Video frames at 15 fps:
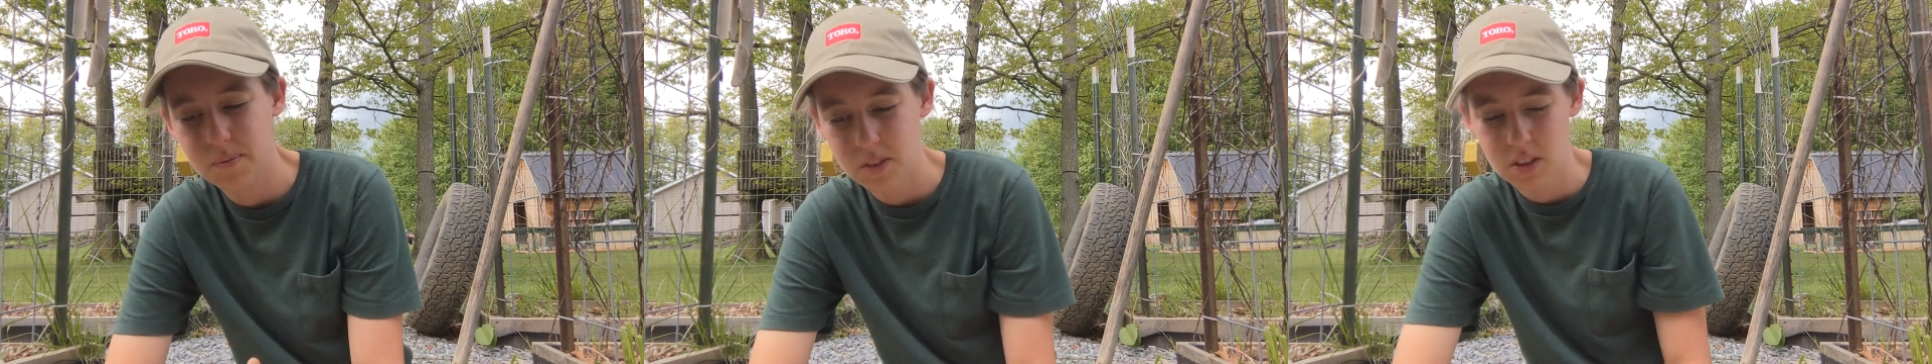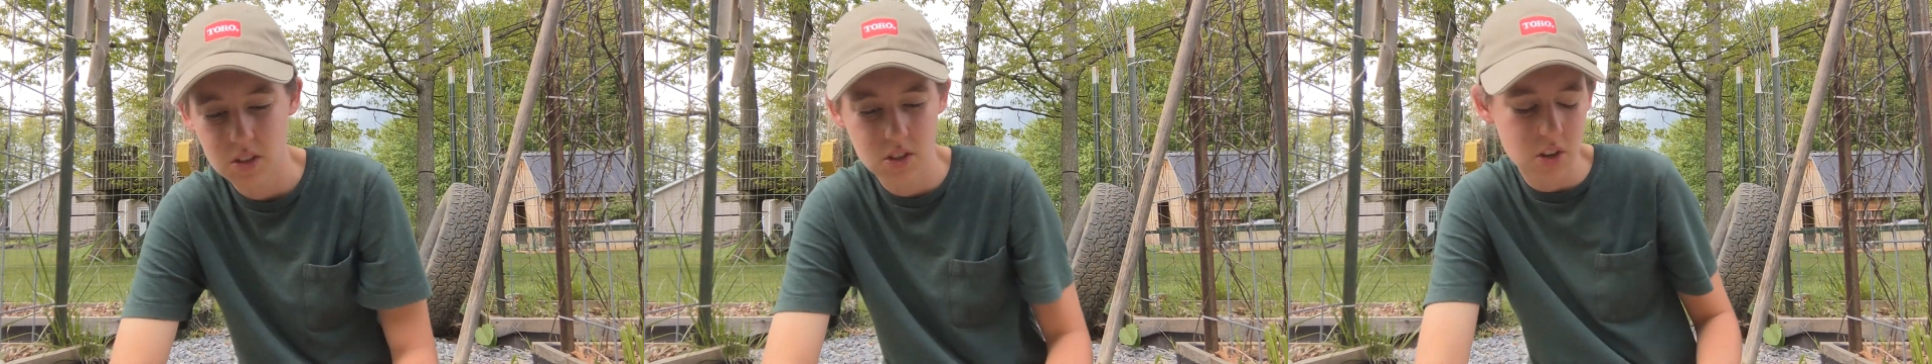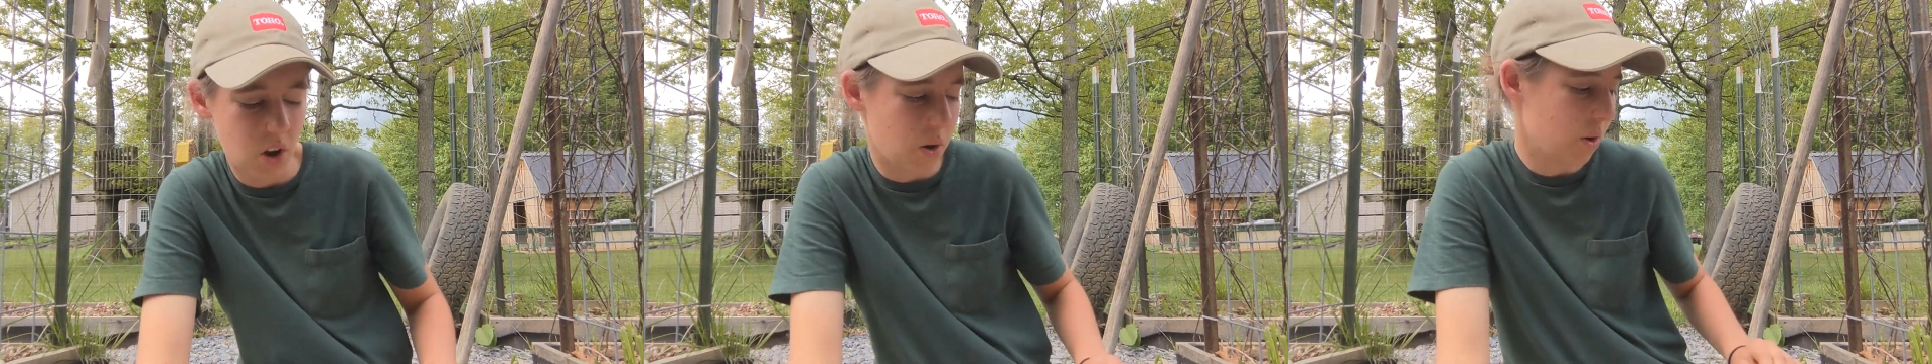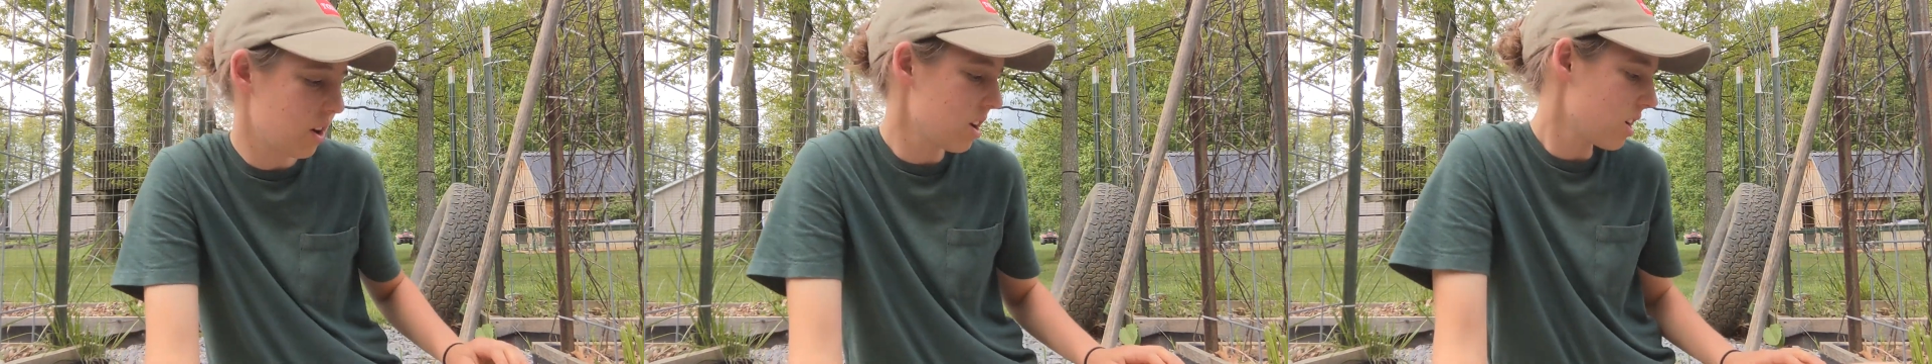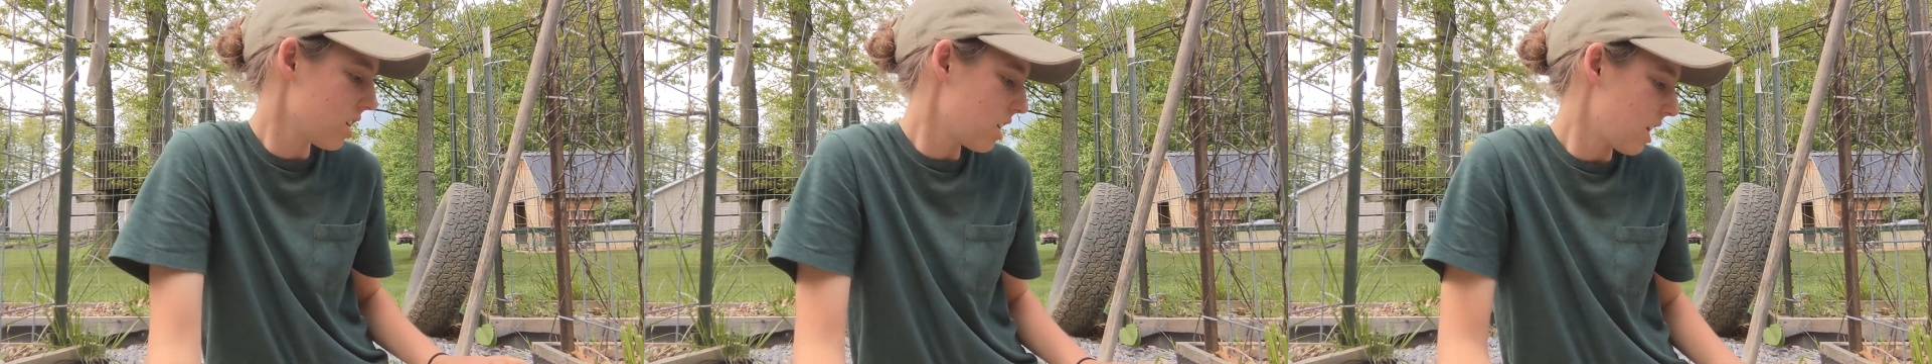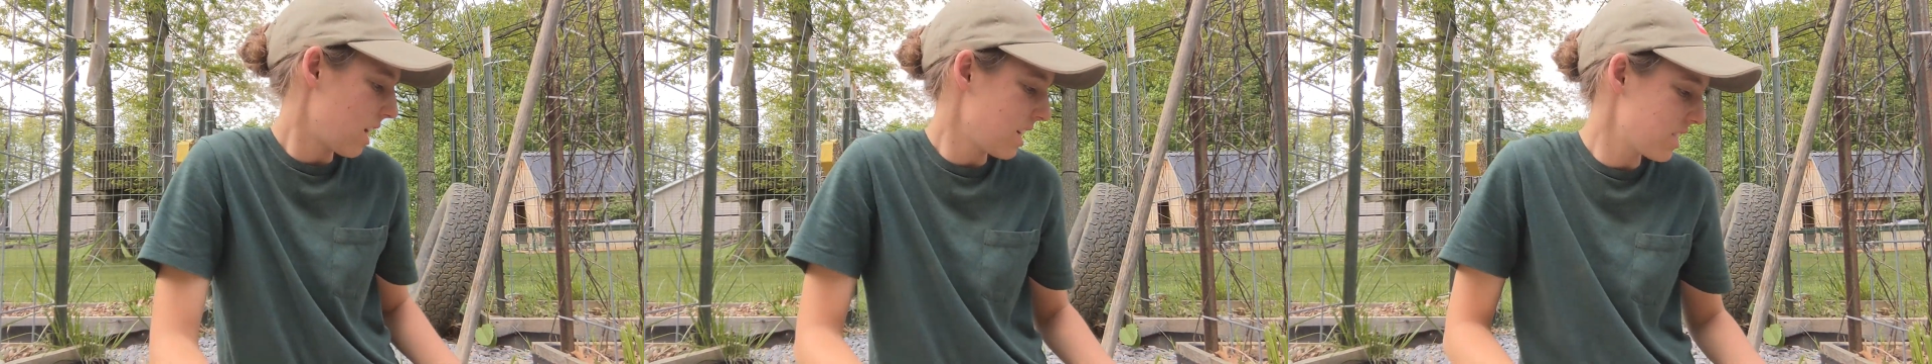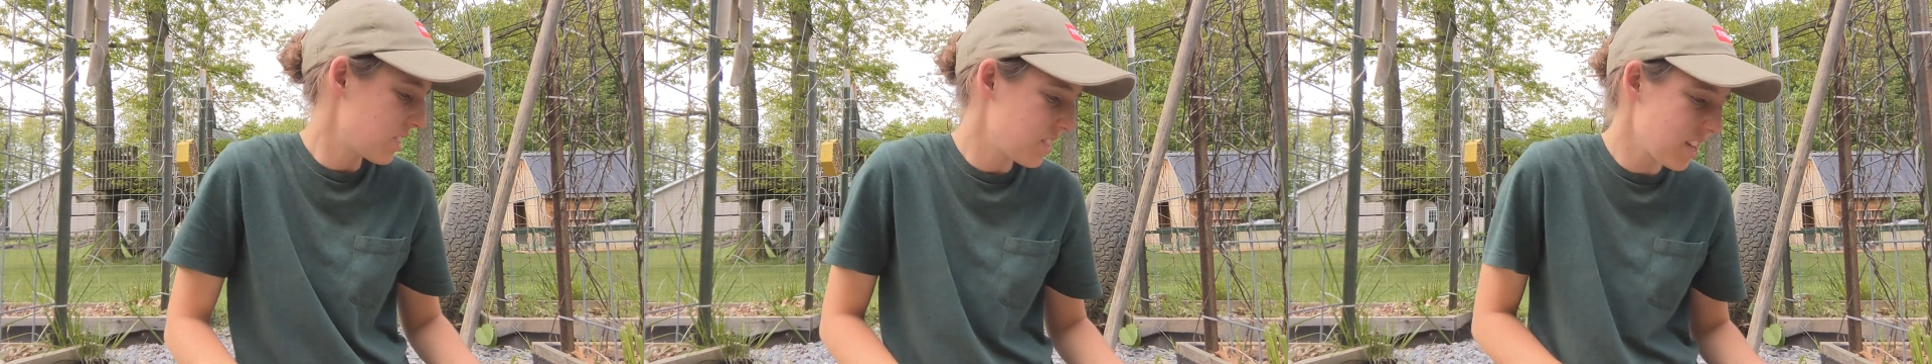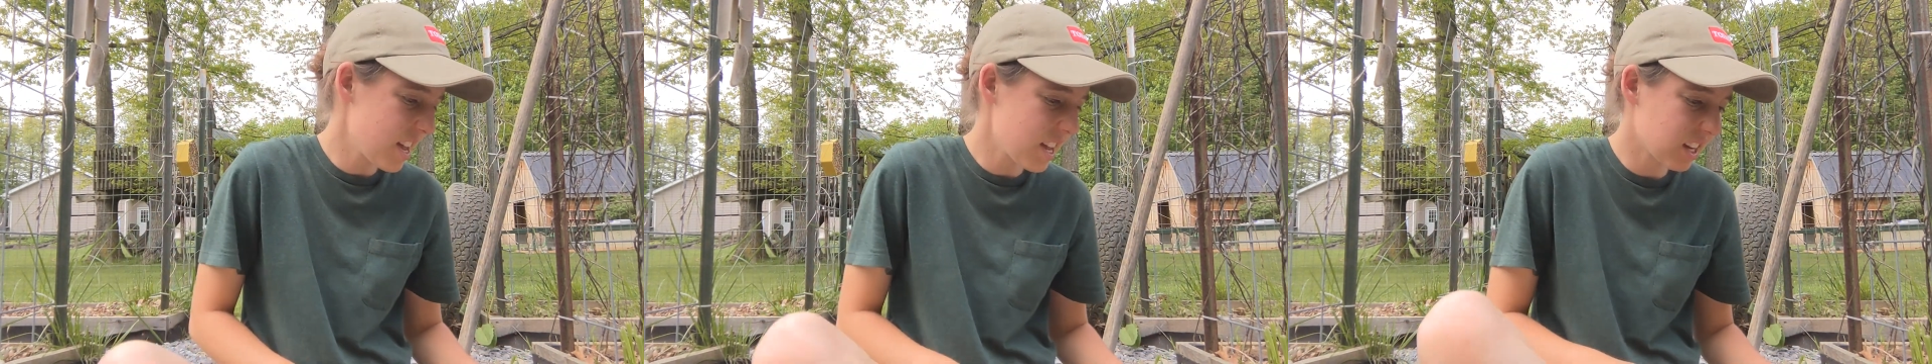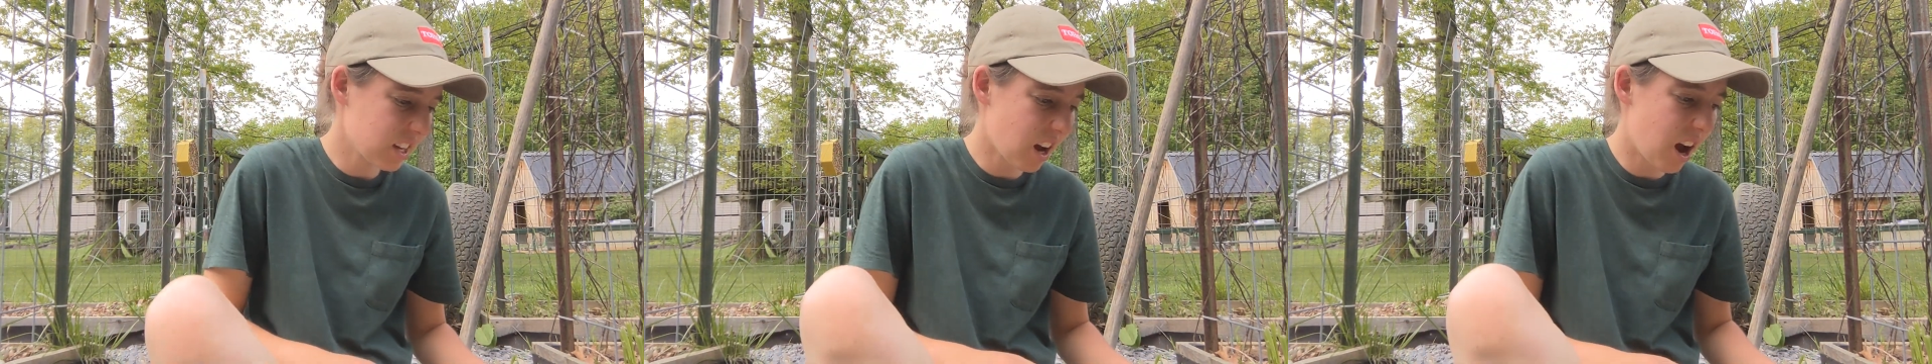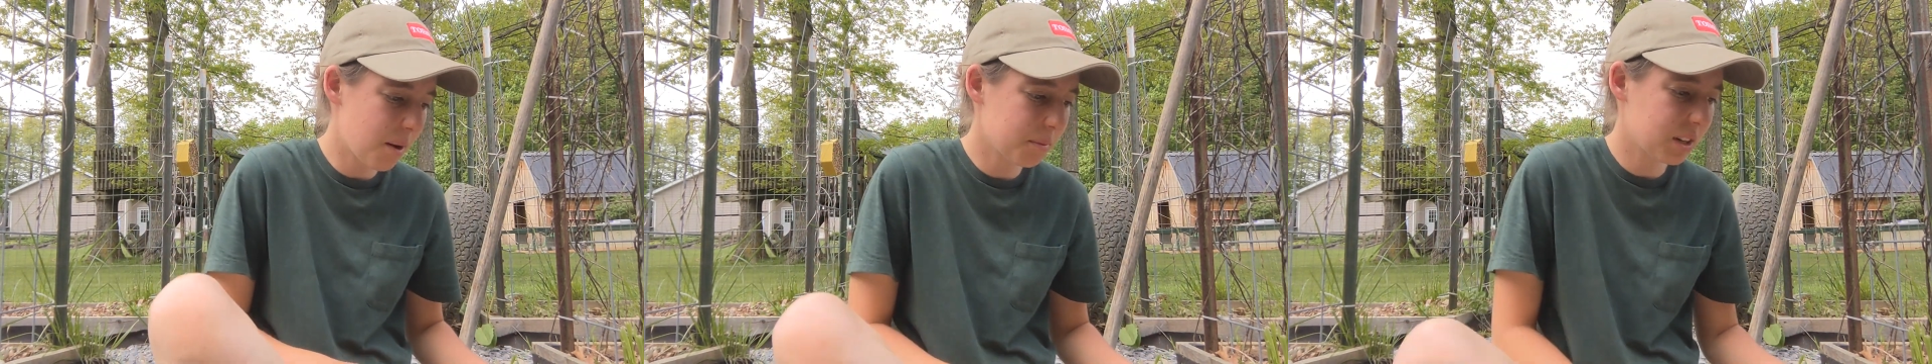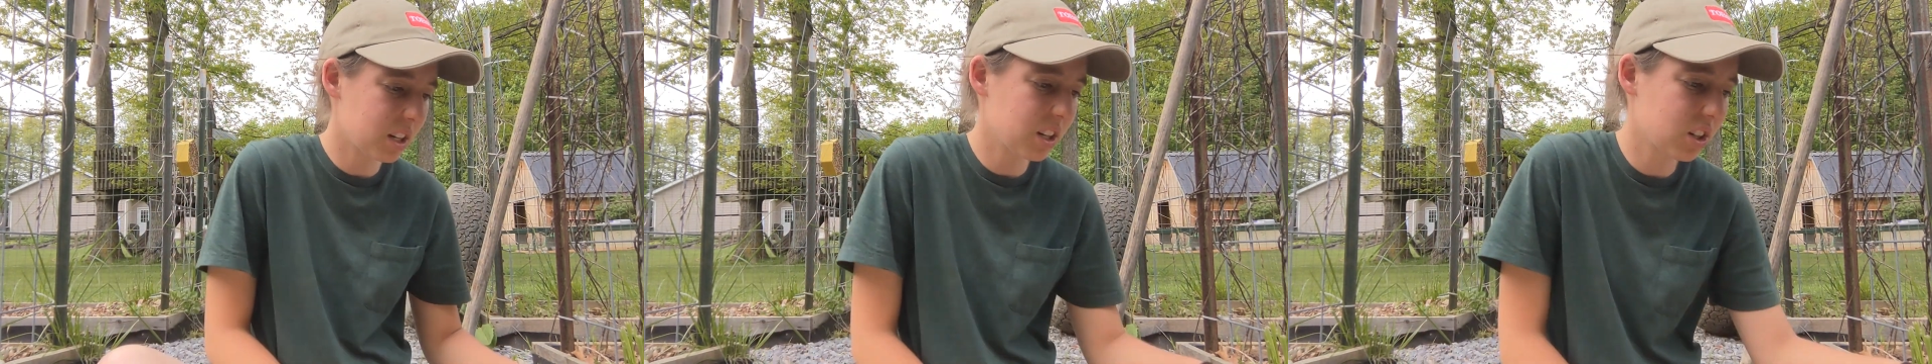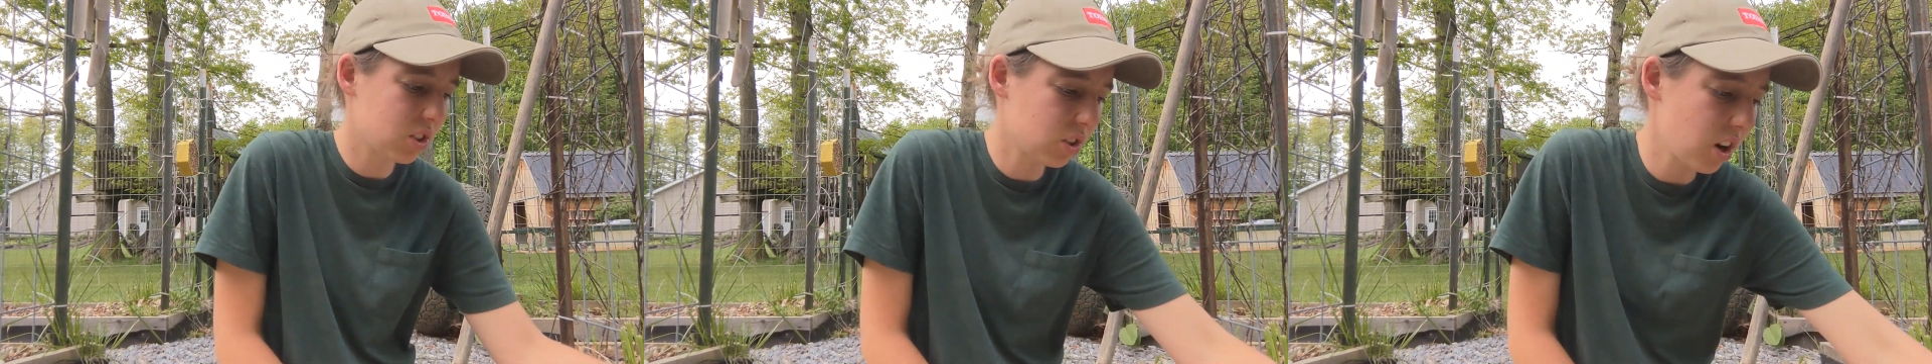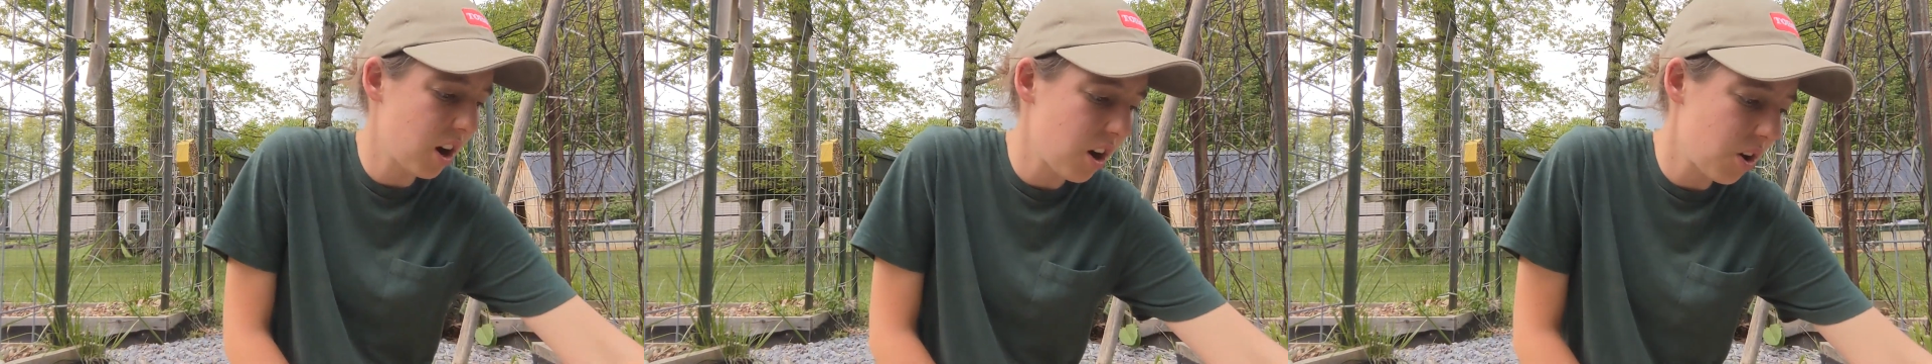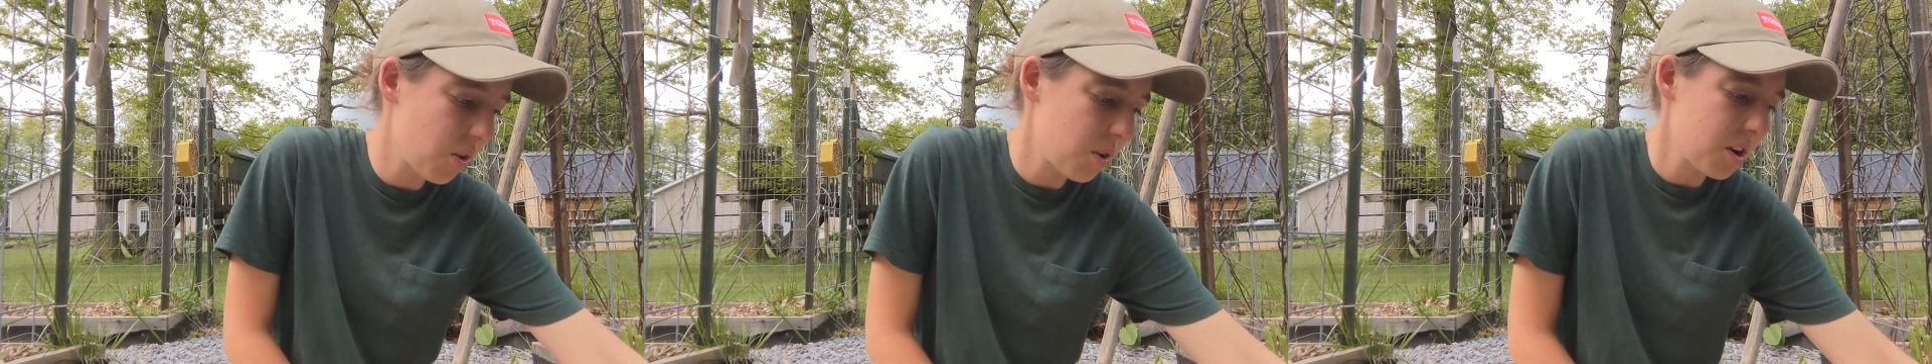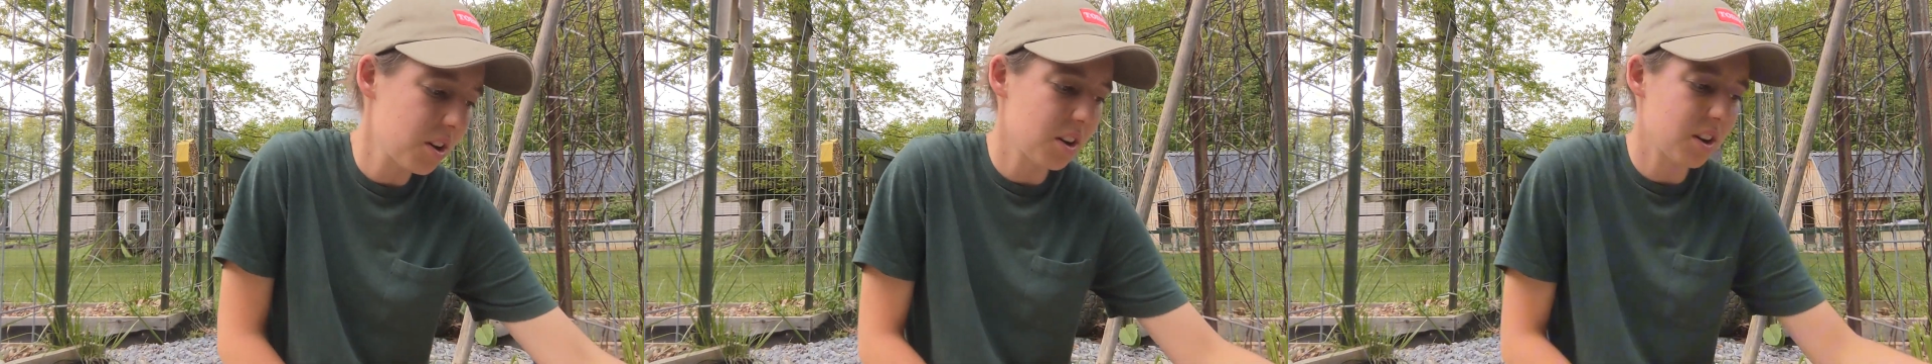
So I think I'm gonna grow